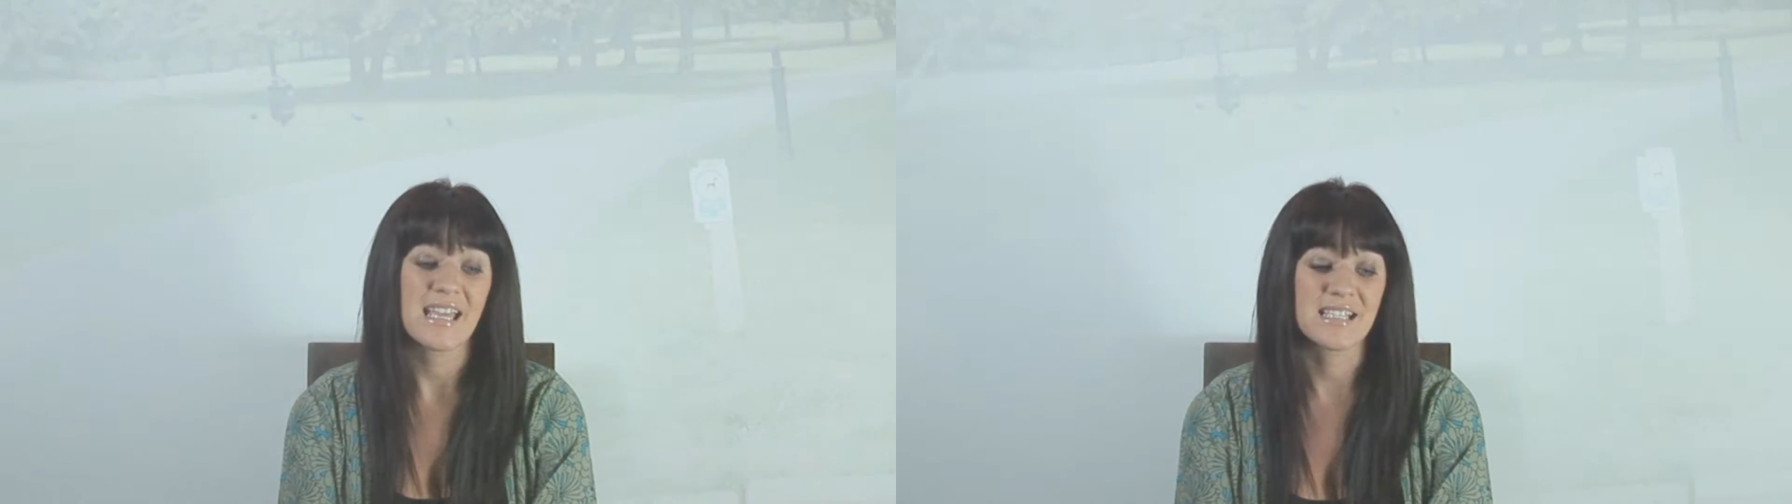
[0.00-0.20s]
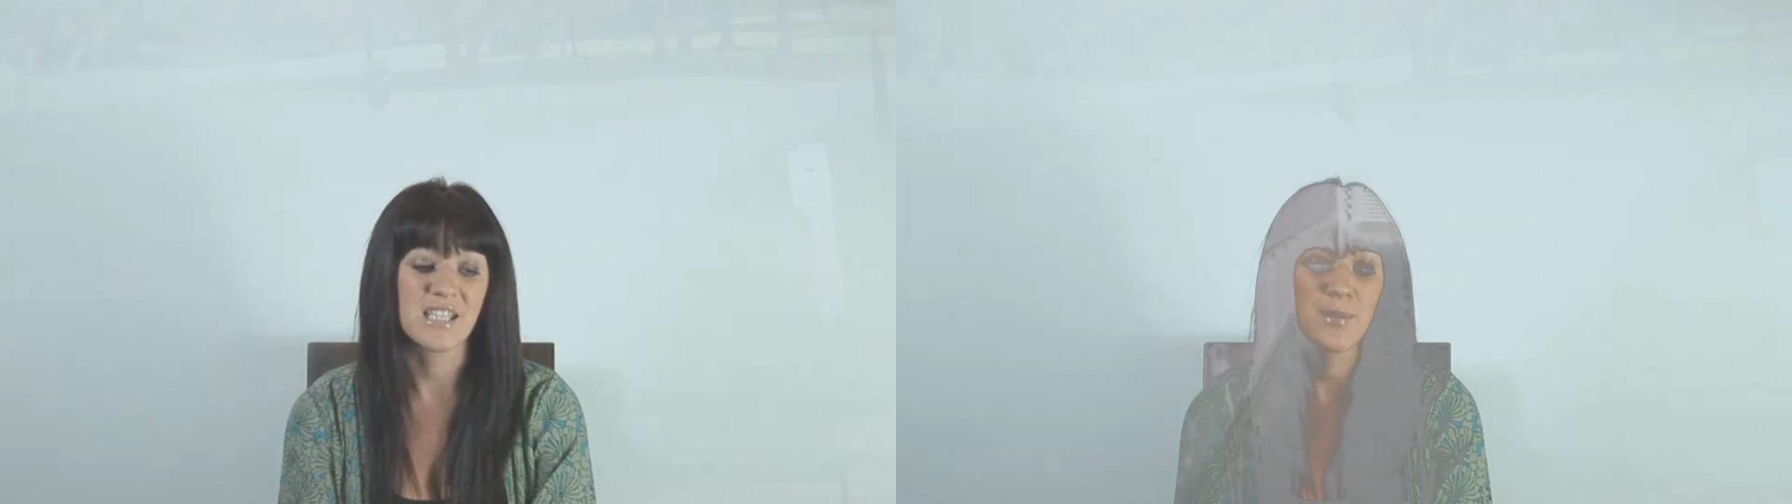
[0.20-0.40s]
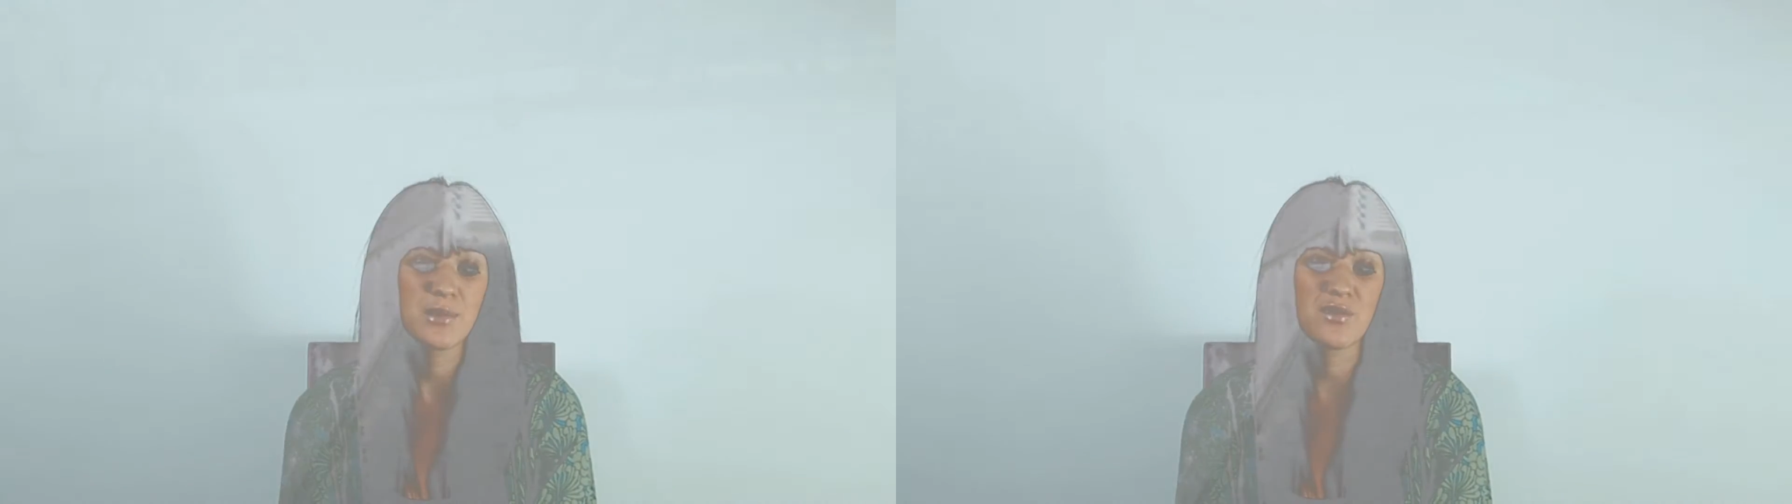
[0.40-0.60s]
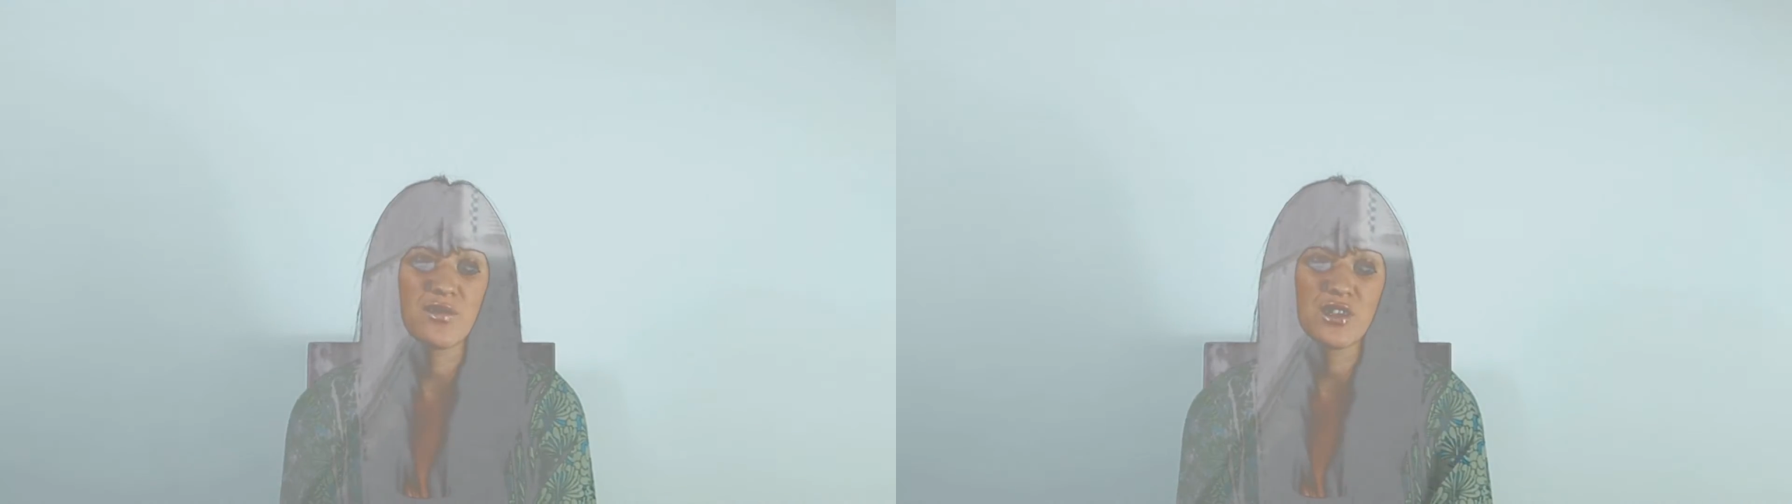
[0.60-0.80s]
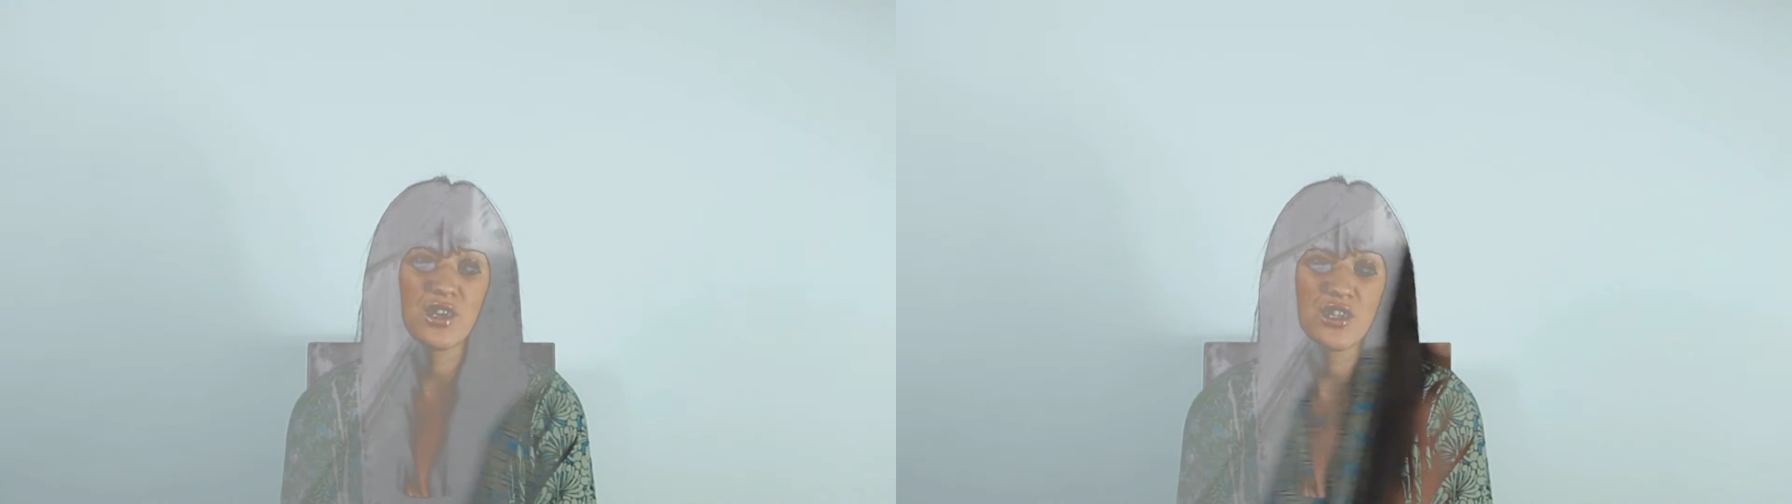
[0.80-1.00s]
in terms of
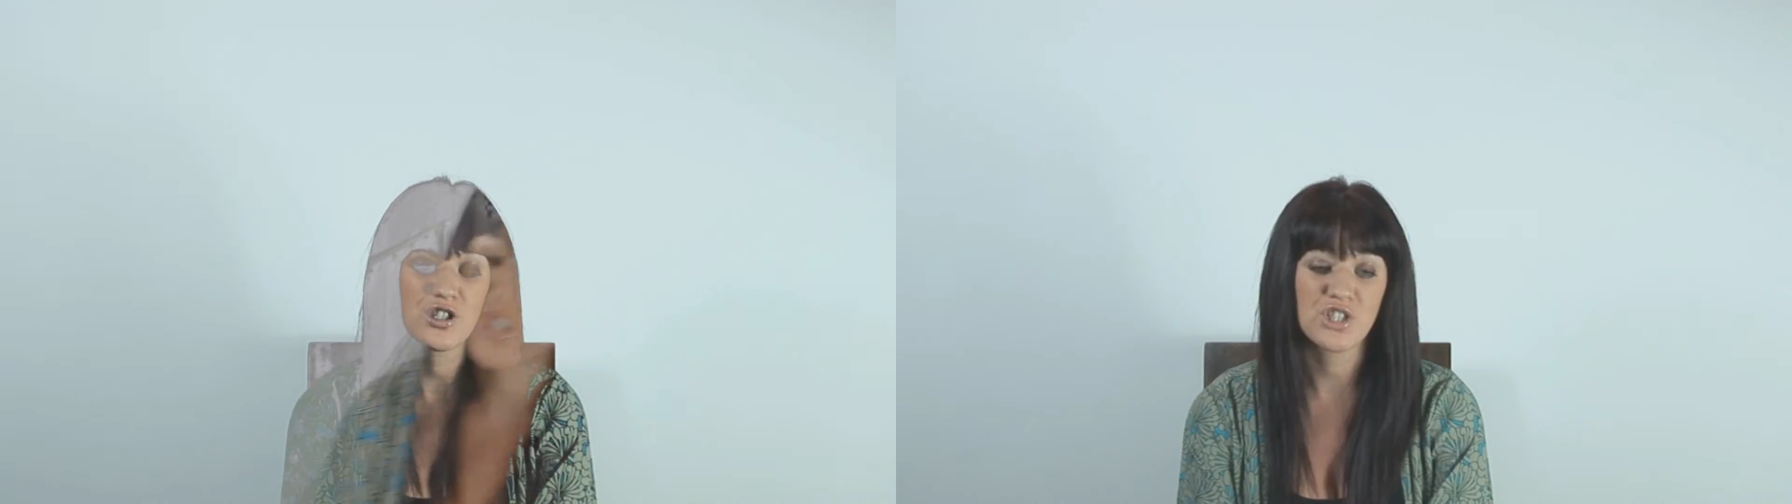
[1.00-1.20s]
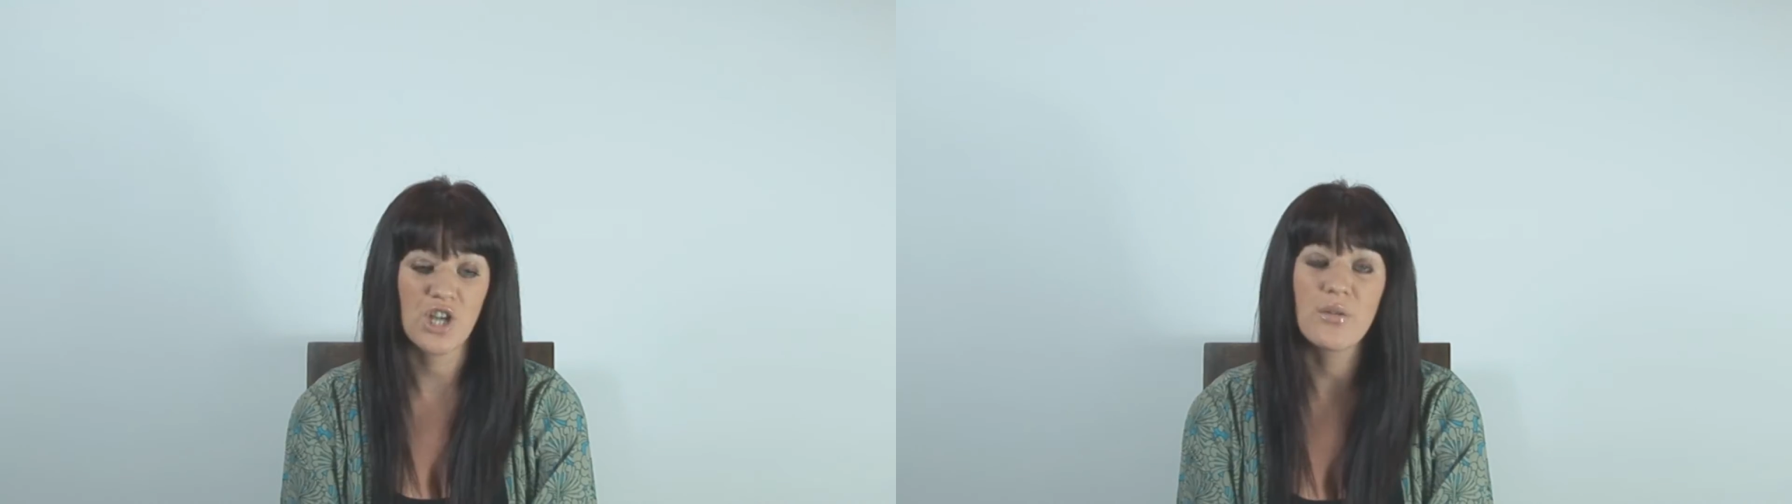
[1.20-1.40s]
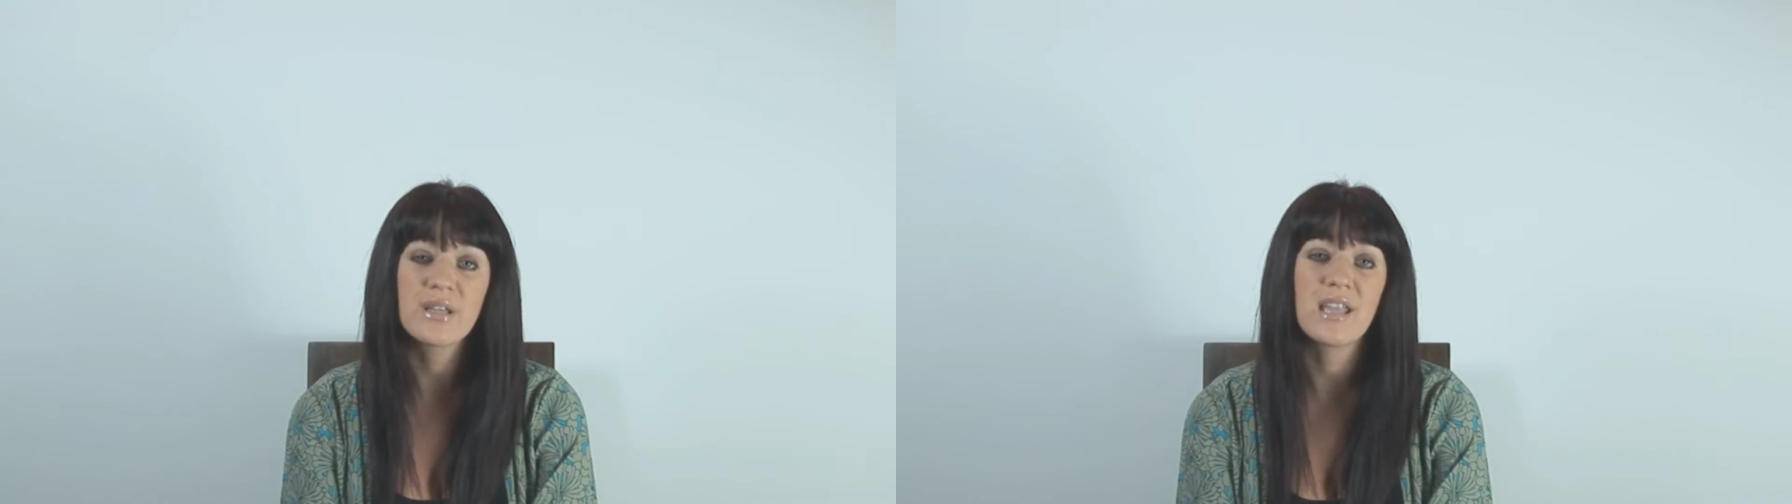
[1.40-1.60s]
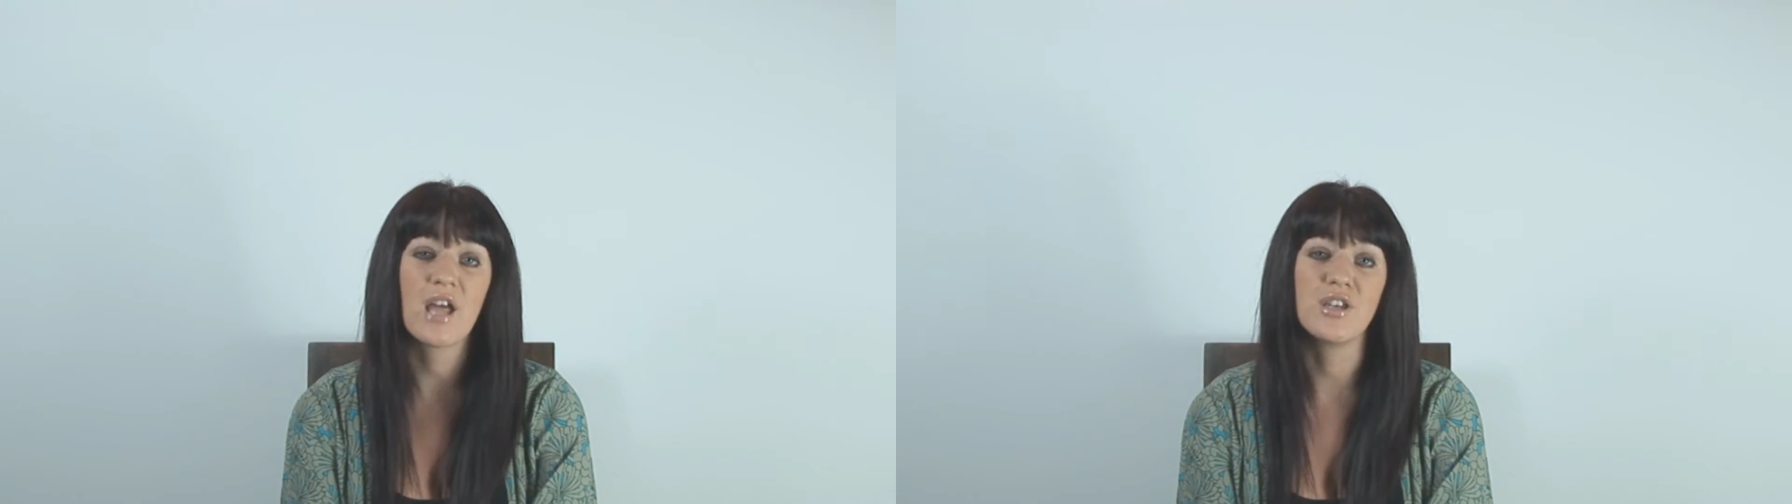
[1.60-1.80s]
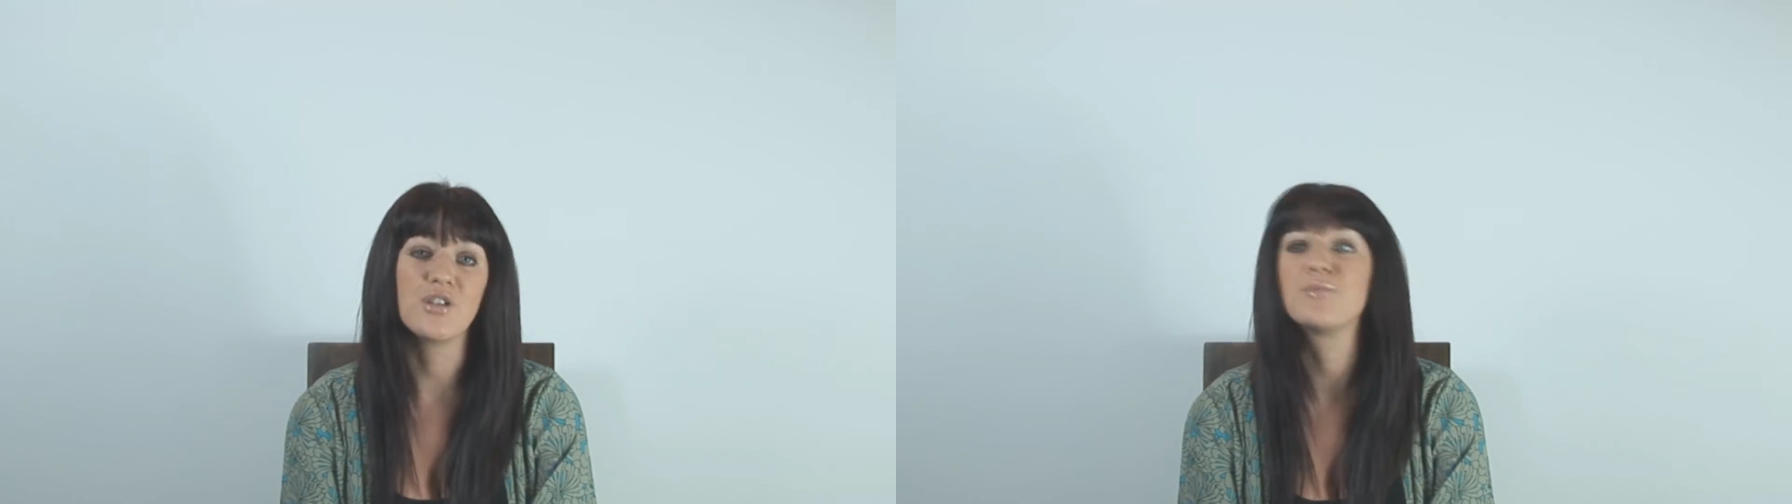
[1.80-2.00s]
showing a
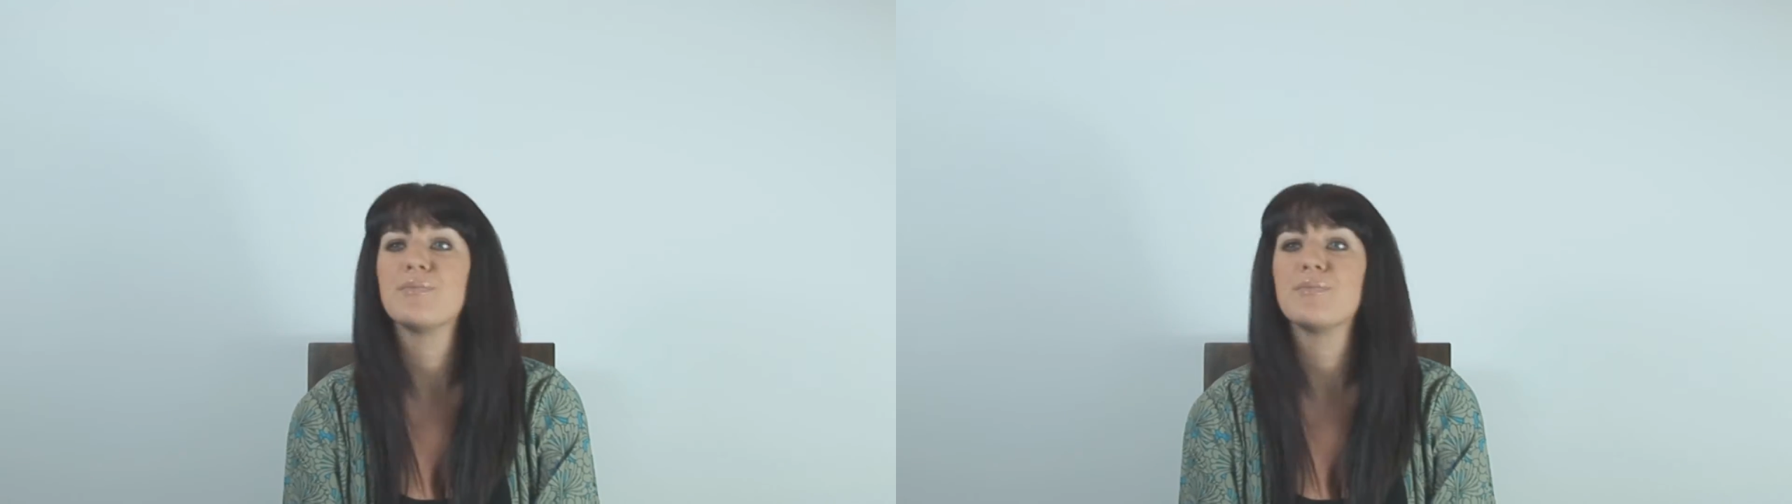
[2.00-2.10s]
new